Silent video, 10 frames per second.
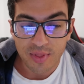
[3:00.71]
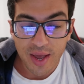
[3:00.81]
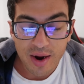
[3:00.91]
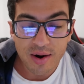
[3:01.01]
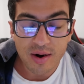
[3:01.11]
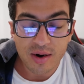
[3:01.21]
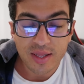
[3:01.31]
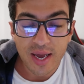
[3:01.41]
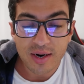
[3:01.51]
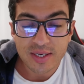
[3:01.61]
They
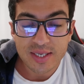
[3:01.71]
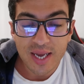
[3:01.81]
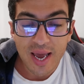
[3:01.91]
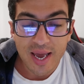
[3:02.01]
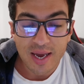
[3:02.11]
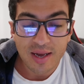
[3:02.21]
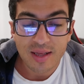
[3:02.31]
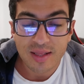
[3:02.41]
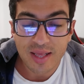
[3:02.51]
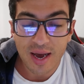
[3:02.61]
are saying
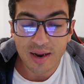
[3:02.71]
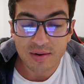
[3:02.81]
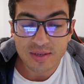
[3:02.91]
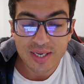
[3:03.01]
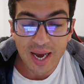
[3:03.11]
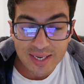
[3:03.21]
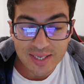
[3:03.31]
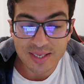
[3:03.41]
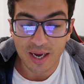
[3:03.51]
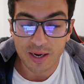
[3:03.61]
that
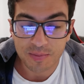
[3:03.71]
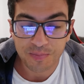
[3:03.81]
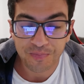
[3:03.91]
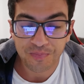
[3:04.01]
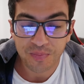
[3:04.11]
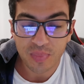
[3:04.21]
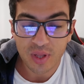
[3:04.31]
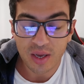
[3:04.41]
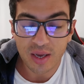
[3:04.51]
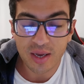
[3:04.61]
Tesla
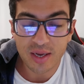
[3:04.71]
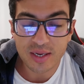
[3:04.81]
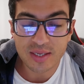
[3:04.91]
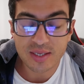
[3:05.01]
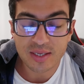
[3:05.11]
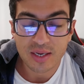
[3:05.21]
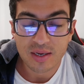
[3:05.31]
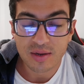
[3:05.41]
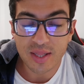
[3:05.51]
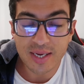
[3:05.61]
is,
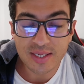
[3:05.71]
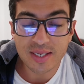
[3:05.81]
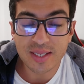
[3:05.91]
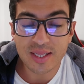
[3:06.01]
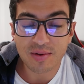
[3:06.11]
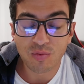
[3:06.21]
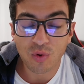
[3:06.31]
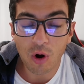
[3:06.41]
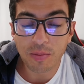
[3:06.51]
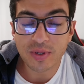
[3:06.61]
they see
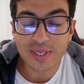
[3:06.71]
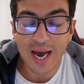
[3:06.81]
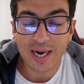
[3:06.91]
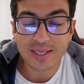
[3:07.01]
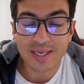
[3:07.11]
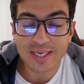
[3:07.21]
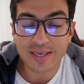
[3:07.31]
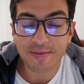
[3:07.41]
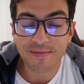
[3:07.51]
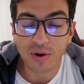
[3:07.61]
robotaxi
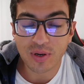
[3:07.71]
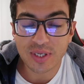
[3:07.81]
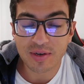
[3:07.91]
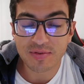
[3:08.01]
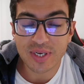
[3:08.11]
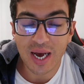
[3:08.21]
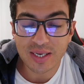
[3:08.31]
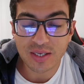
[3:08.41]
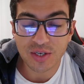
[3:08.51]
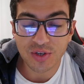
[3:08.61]
is a focus of
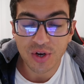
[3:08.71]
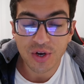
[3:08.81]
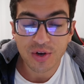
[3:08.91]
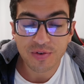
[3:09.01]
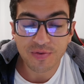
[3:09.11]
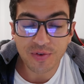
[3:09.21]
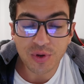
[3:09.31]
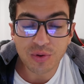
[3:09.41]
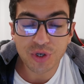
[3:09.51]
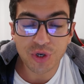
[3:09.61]
Tesla's
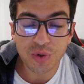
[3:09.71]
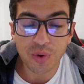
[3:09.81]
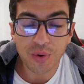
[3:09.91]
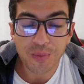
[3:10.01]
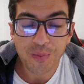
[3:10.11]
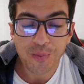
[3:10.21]
future